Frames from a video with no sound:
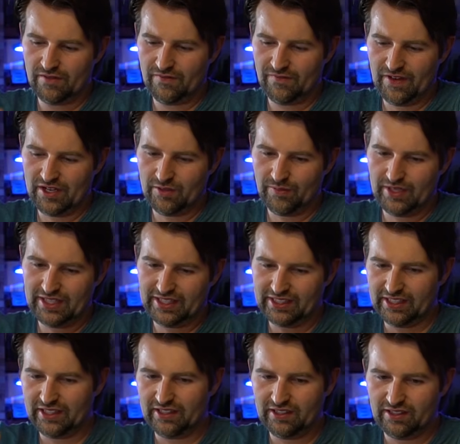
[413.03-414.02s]

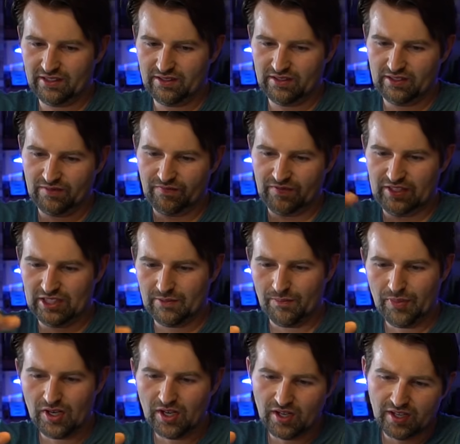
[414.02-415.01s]
phytoplankton to feed the
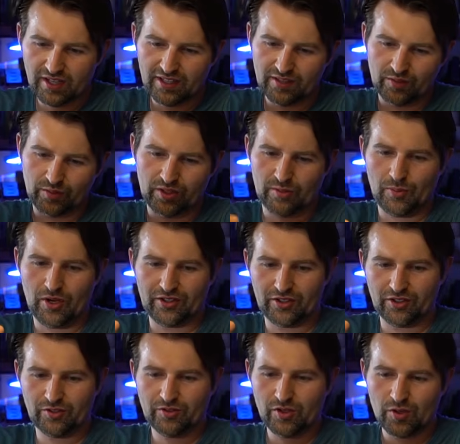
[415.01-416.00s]
pods? Will the pods
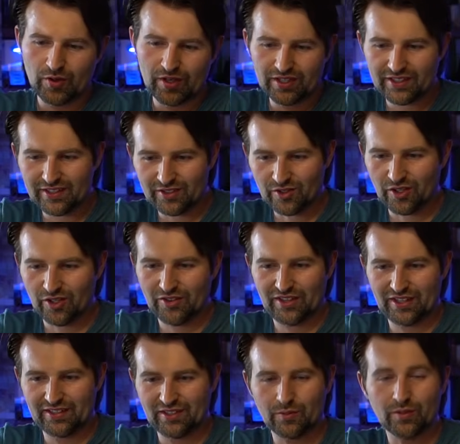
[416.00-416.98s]
outgrow it? These are all
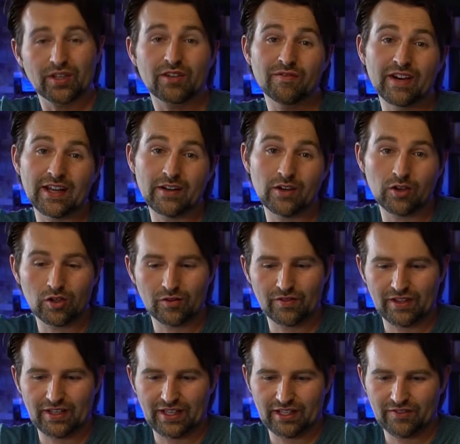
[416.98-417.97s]
things that we're going to find out over
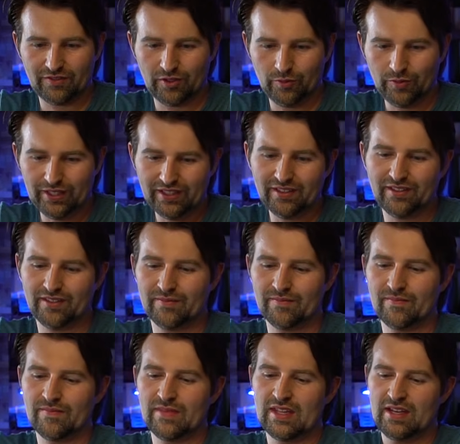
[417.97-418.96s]
the next few weeks.
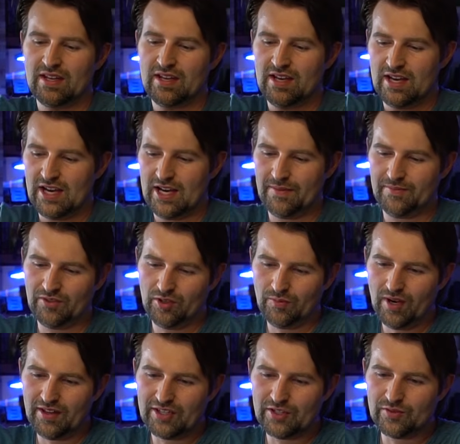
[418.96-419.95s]
So I'll
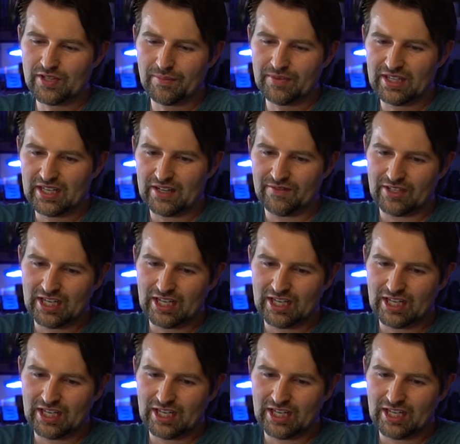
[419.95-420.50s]
probably do an update every